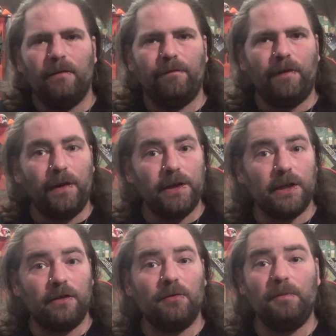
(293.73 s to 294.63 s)
Very
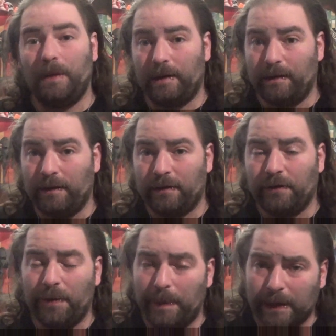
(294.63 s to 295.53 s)
gentle bitterness on
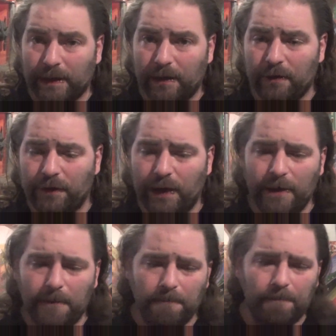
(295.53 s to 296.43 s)
the back end there.
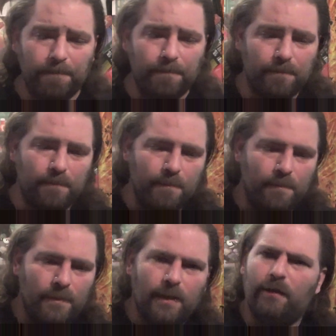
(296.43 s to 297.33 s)

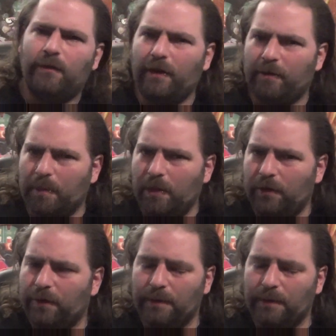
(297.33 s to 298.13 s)
It's very smooth.